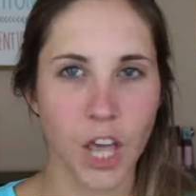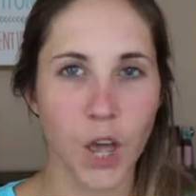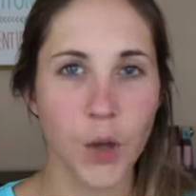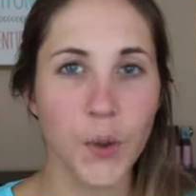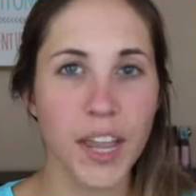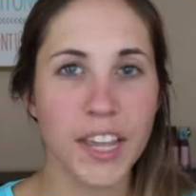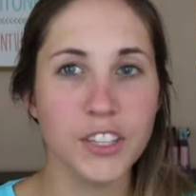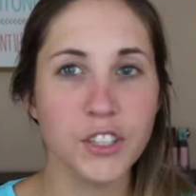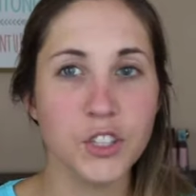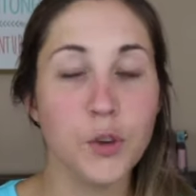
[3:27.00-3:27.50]

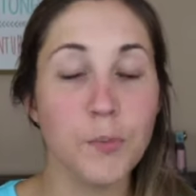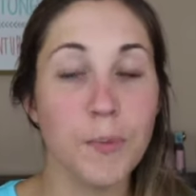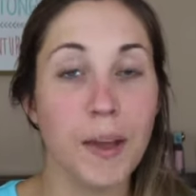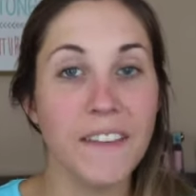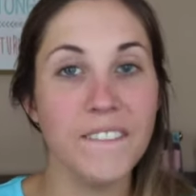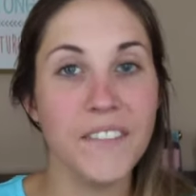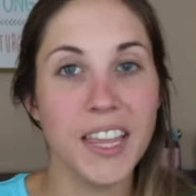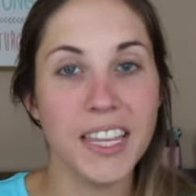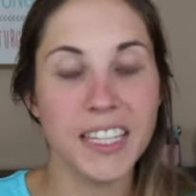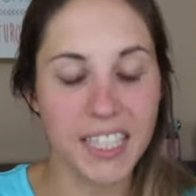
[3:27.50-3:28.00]
Okay, so
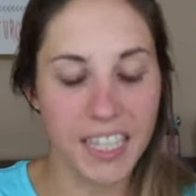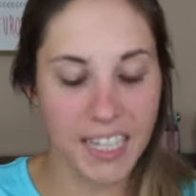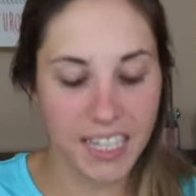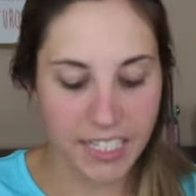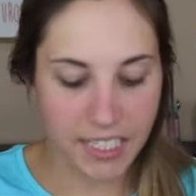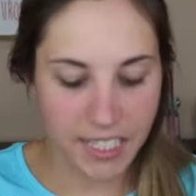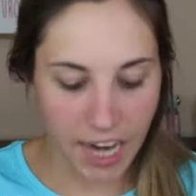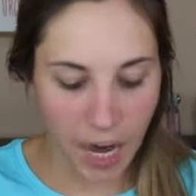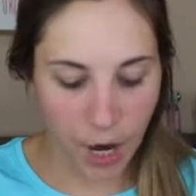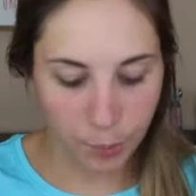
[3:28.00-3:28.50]
my face
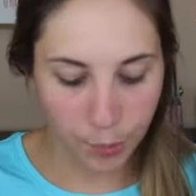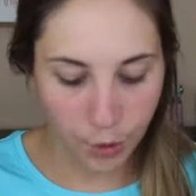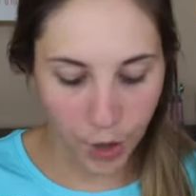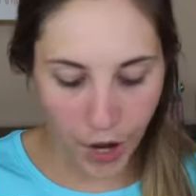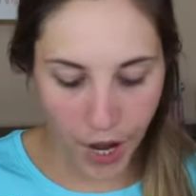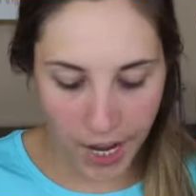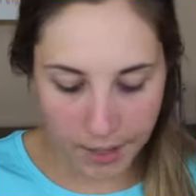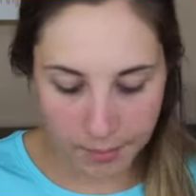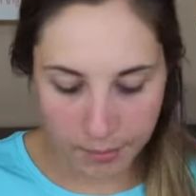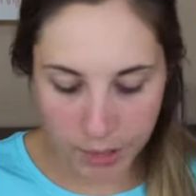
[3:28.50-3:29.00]
is now
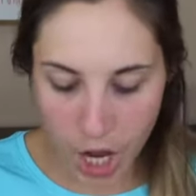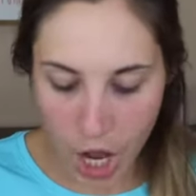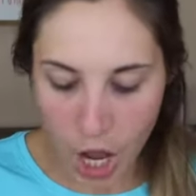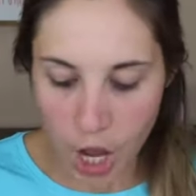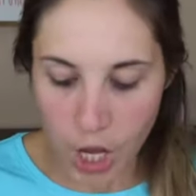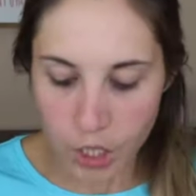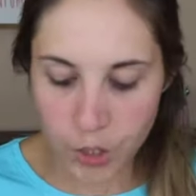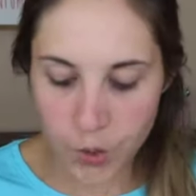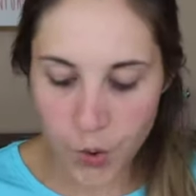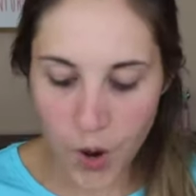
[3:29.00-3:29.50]
primed.
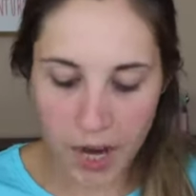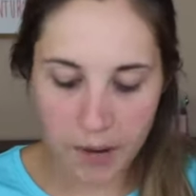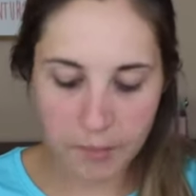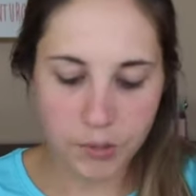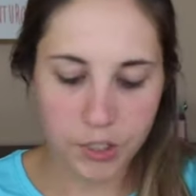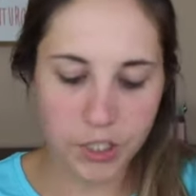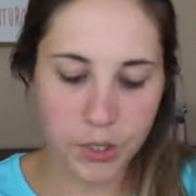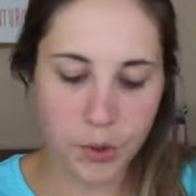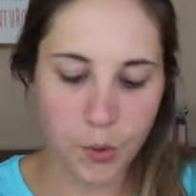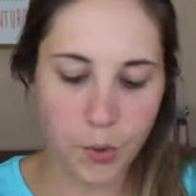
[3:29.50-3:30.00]
So I'm
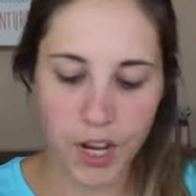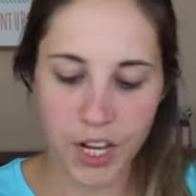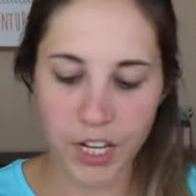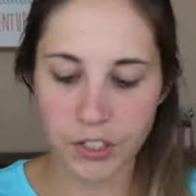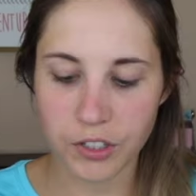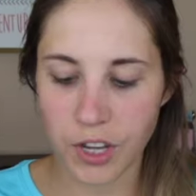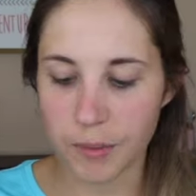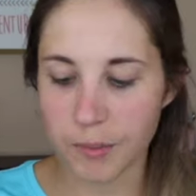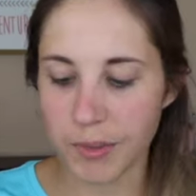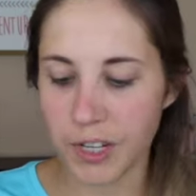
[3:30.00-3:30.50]

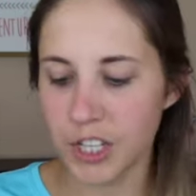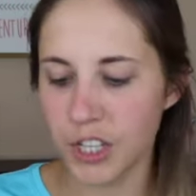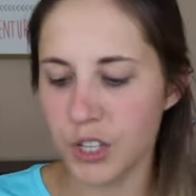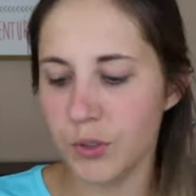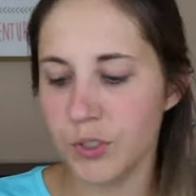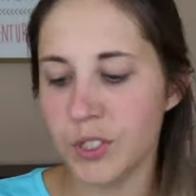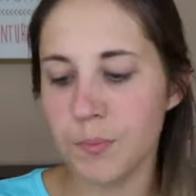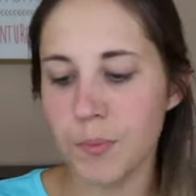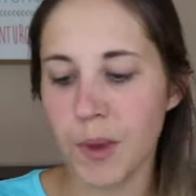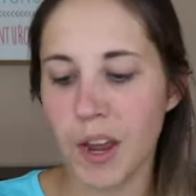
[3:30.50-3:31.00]
gonna
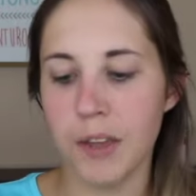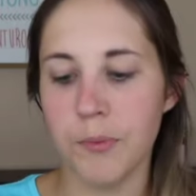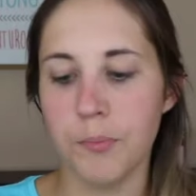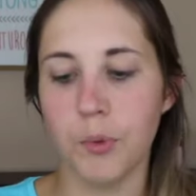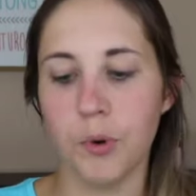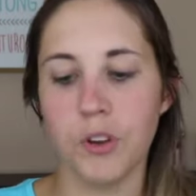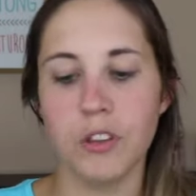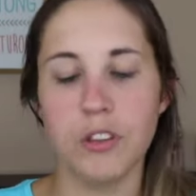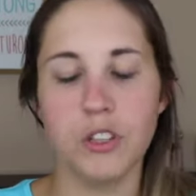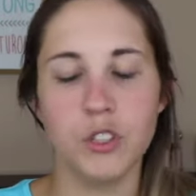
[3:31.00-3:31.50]
use my
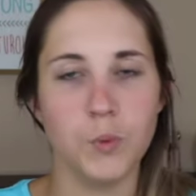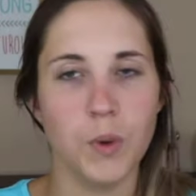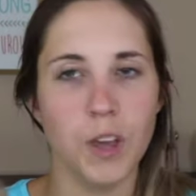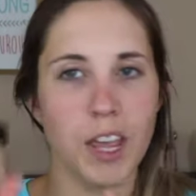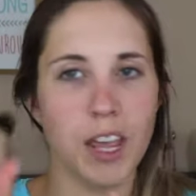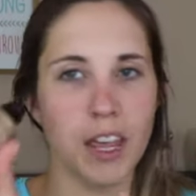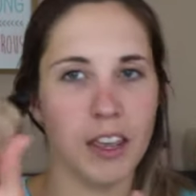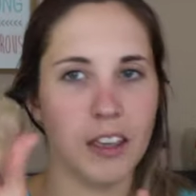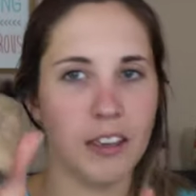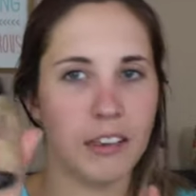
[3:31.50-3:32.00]
Born This
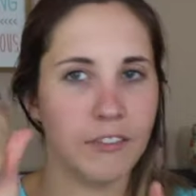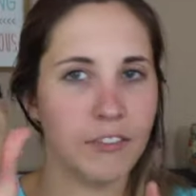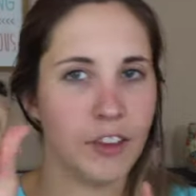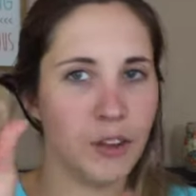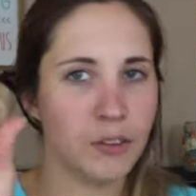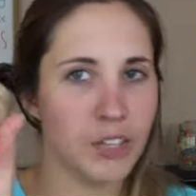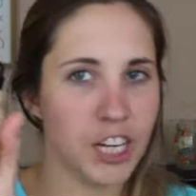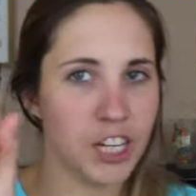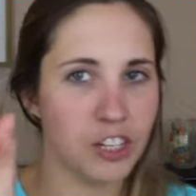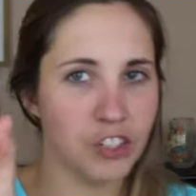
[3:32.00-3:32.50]
Way
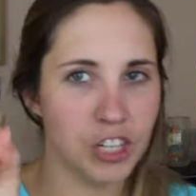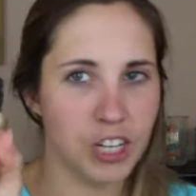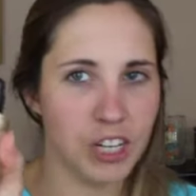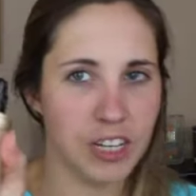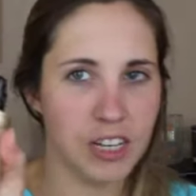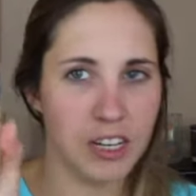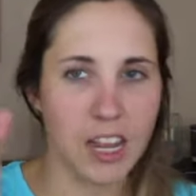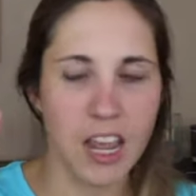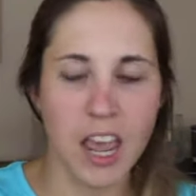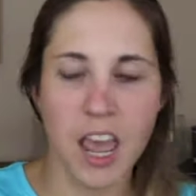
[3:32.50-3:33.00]

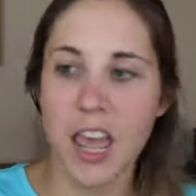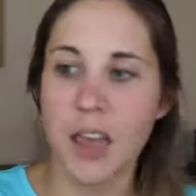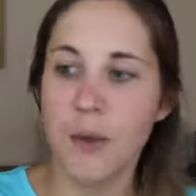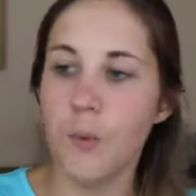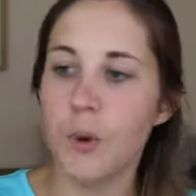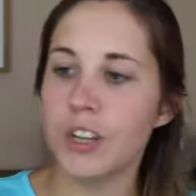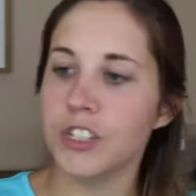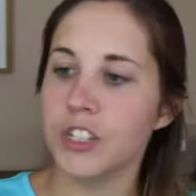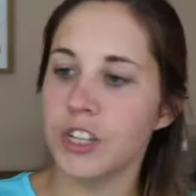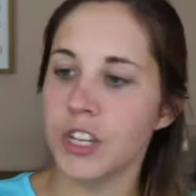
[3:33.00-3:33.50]
foundation,
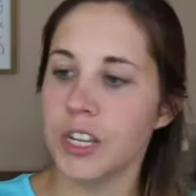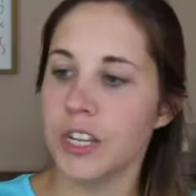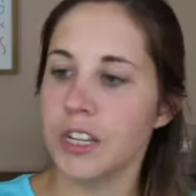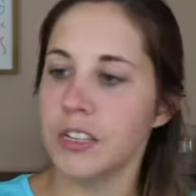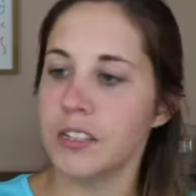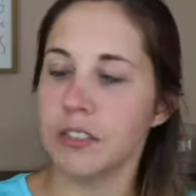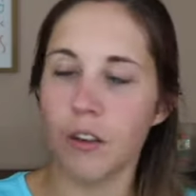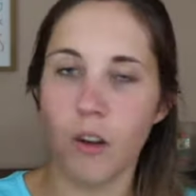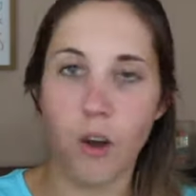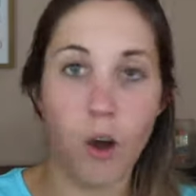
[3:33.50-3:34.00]
which
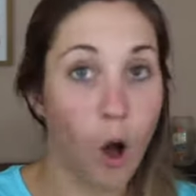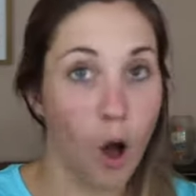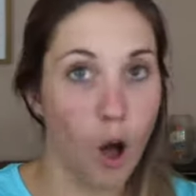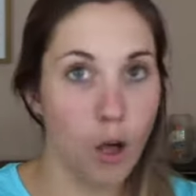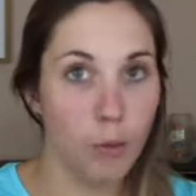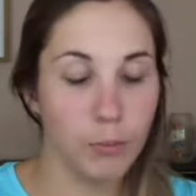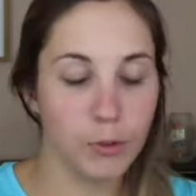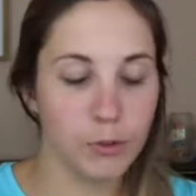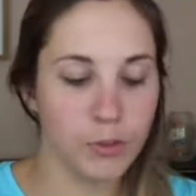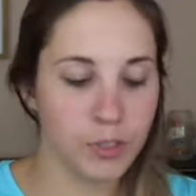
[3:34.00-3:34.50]
is
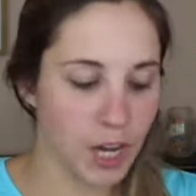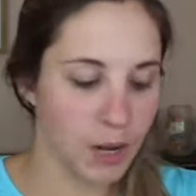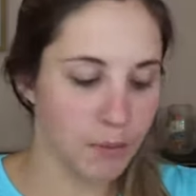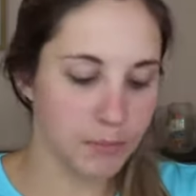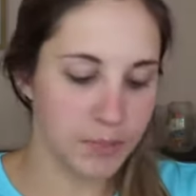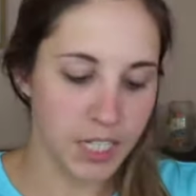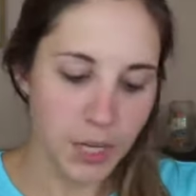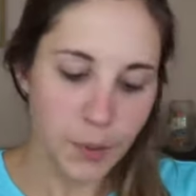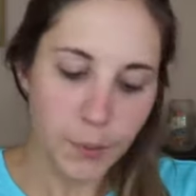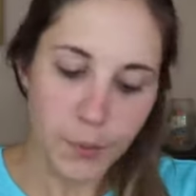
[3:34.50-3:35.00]
almost
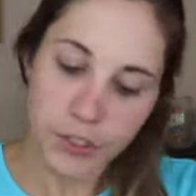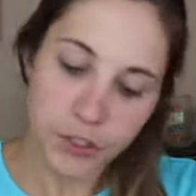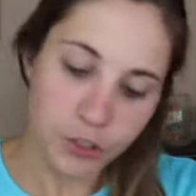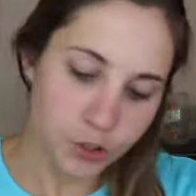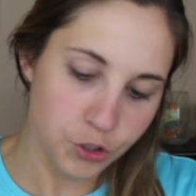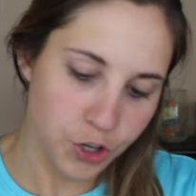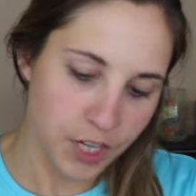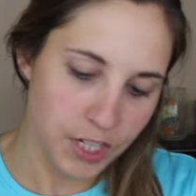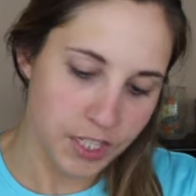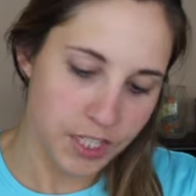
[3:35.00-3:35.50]
empty, which
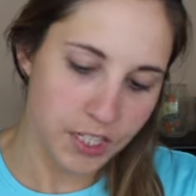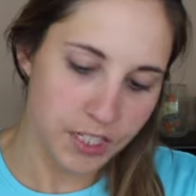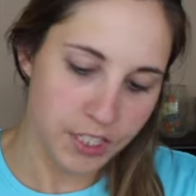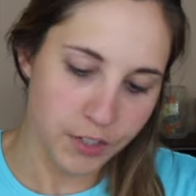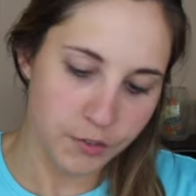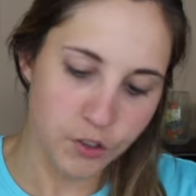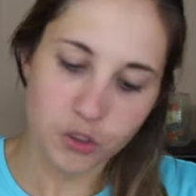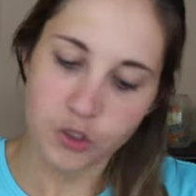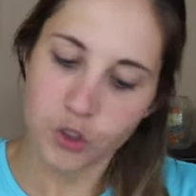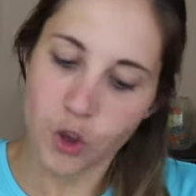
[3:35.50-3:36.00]
is crazy because I
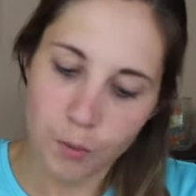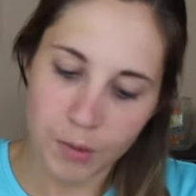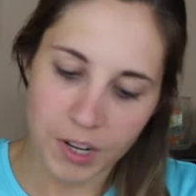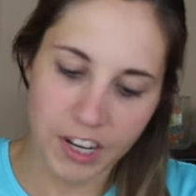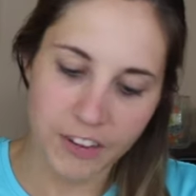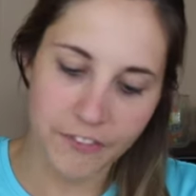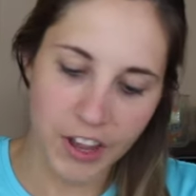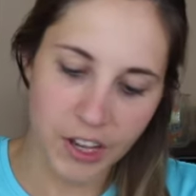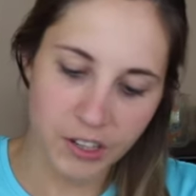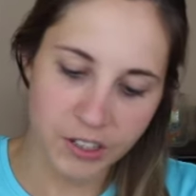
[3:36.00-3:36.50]
have so
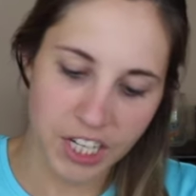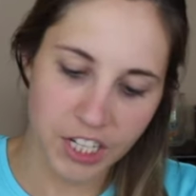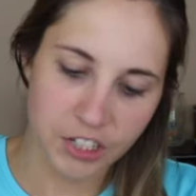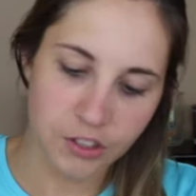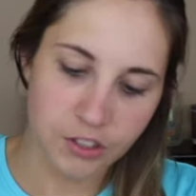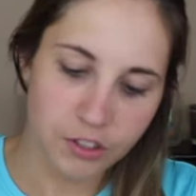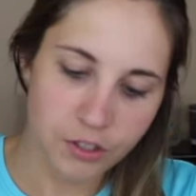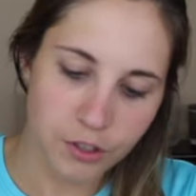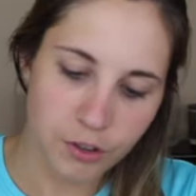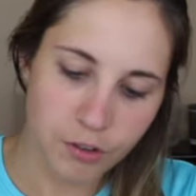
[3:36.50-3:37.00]
many
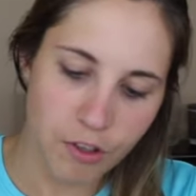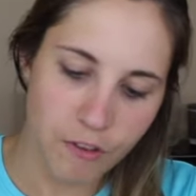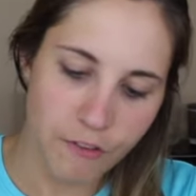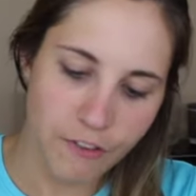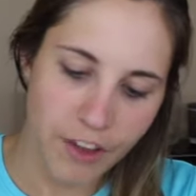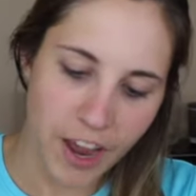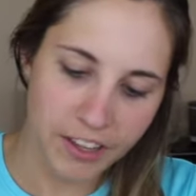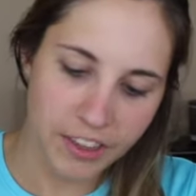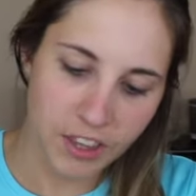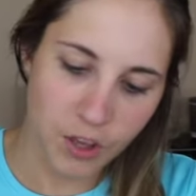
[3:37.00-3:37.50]
foundations. So the
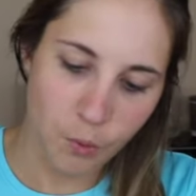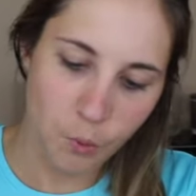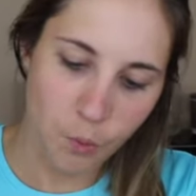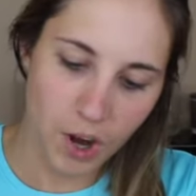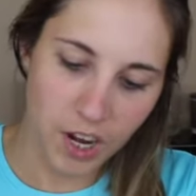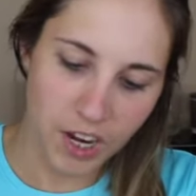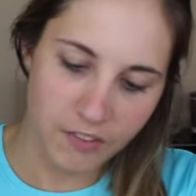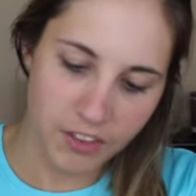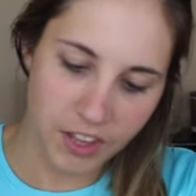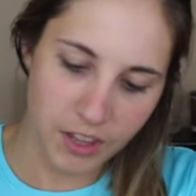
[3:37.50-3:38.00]
fact that
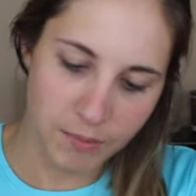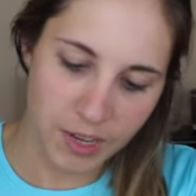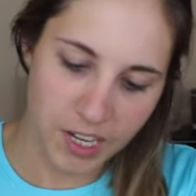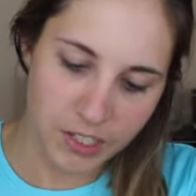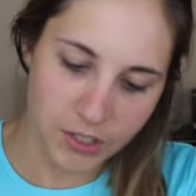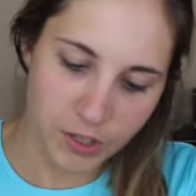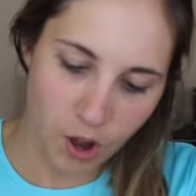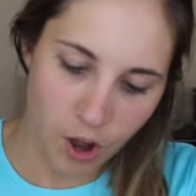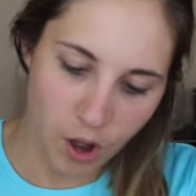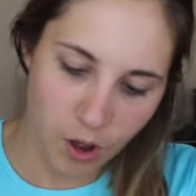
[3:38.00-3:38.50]
one of them
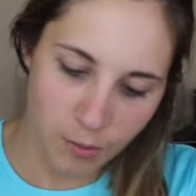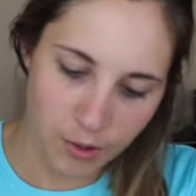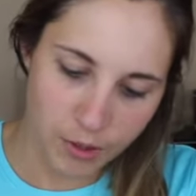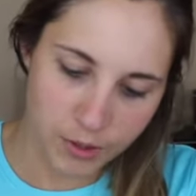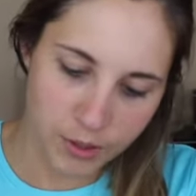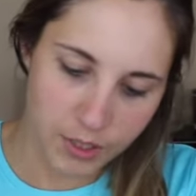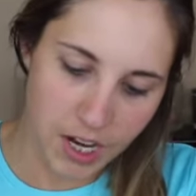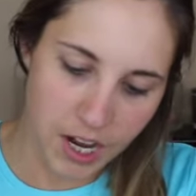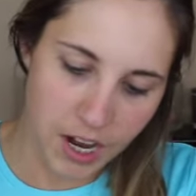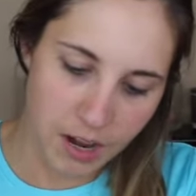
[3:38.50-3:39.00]
is
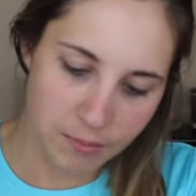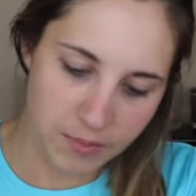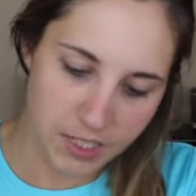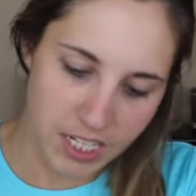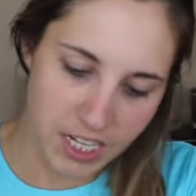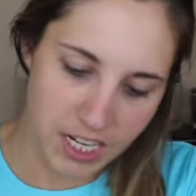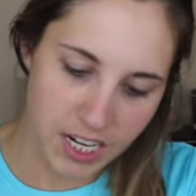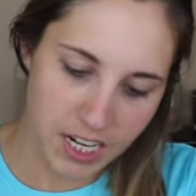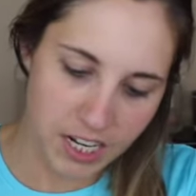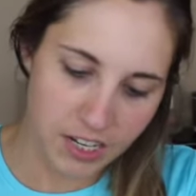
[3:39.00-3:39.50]
almost
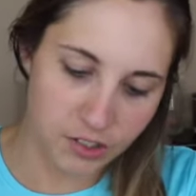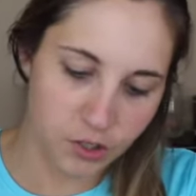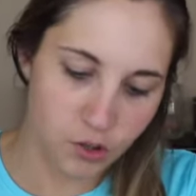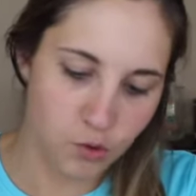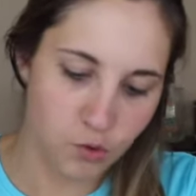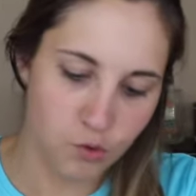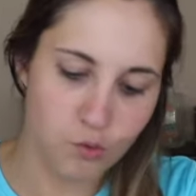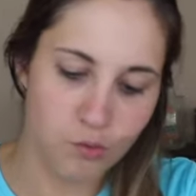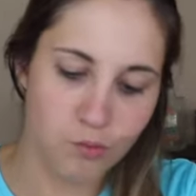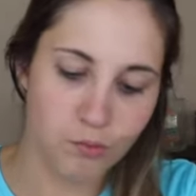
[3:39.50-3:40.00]
empty
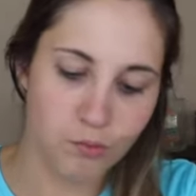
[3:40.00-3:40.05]
is